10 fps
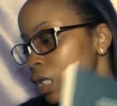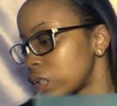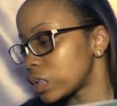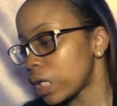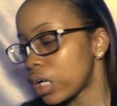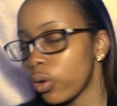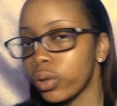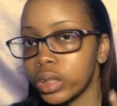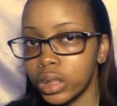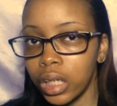I just like
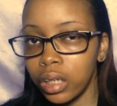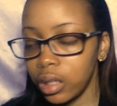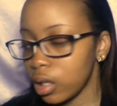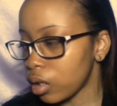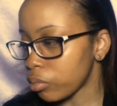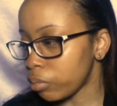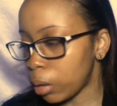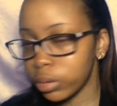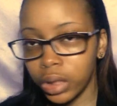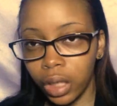
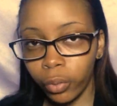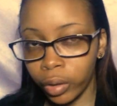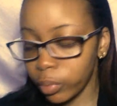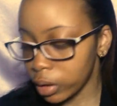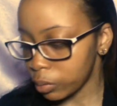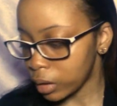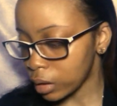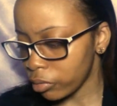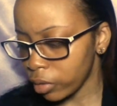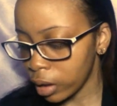Bible study workbooks because
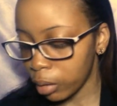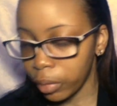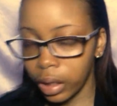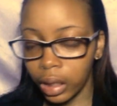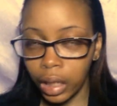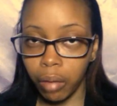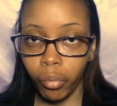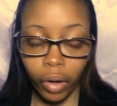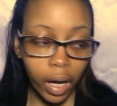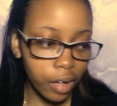I feel like I'm getting a lot
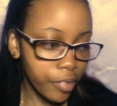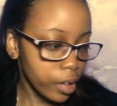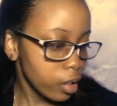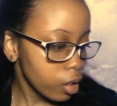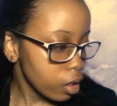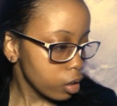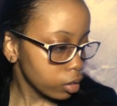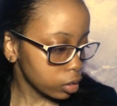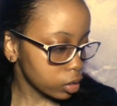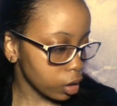more out of it.
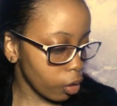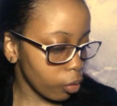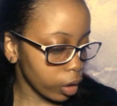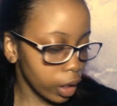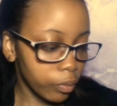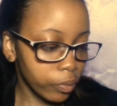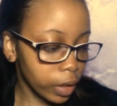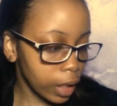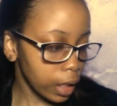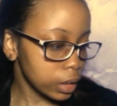So, okay.
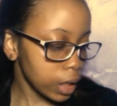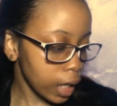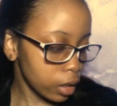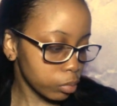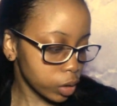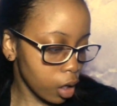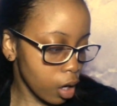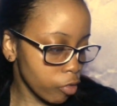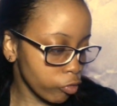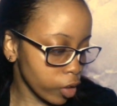The next items
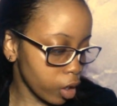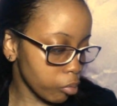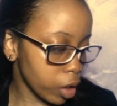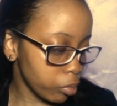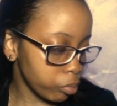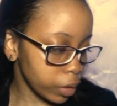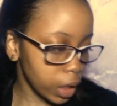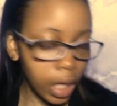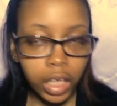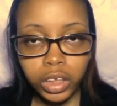are from
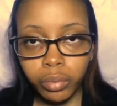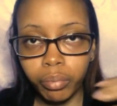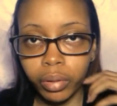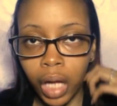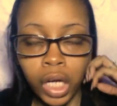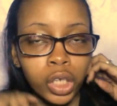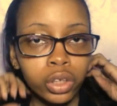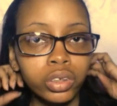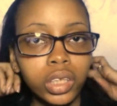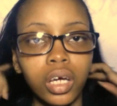BH
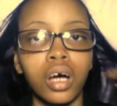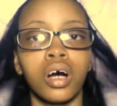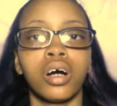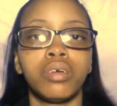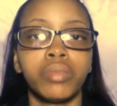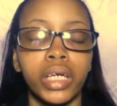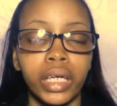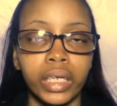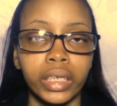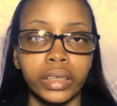Bloggers
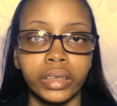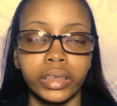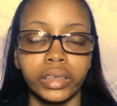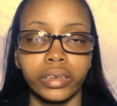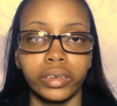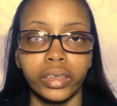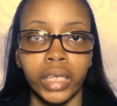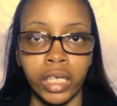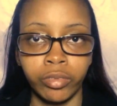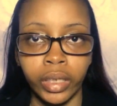and
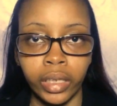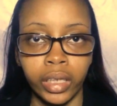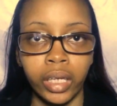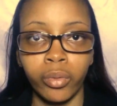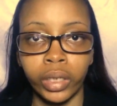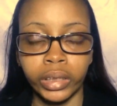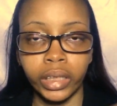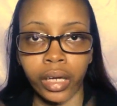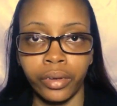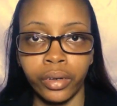Lifeway. They work
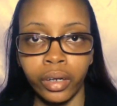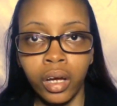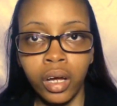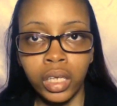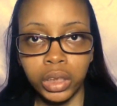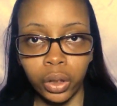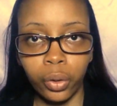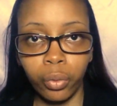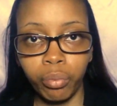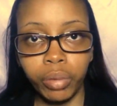together.
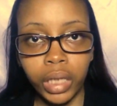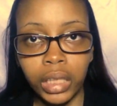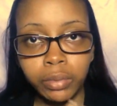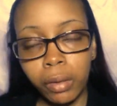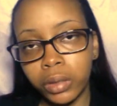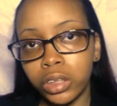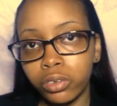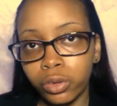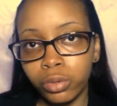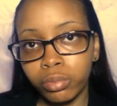So BH Publishing
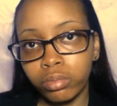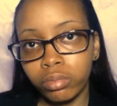Group